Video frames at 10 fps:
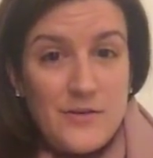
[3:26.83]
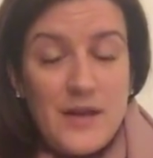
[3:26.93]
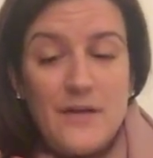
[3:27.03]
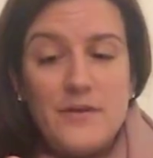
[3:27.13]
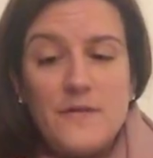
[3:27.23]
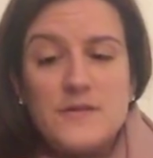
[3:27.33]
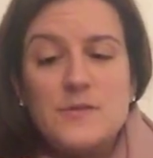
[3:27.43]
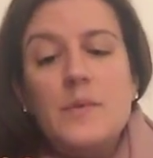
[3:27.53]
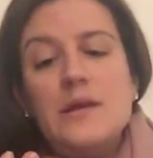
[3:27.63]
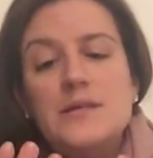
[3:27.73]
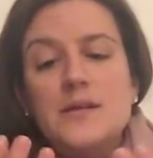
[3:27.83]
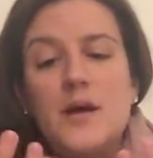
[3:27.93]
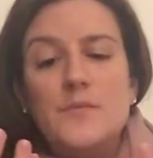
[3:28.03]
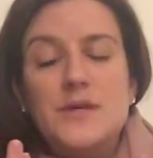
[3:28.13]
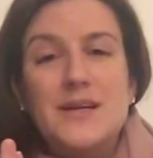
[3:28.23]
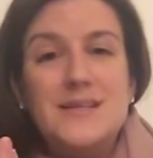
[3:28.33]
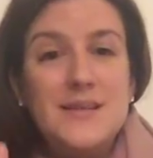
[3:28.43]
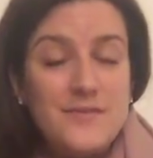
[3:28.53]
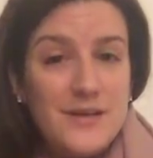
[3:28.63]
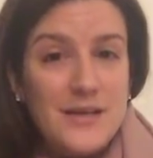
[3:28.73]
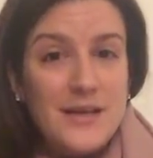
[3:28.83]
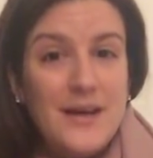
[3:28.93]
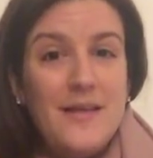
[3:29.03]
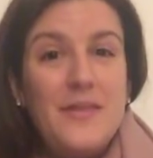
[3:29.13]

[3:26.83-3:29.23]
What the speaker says: They have enough space and objectivity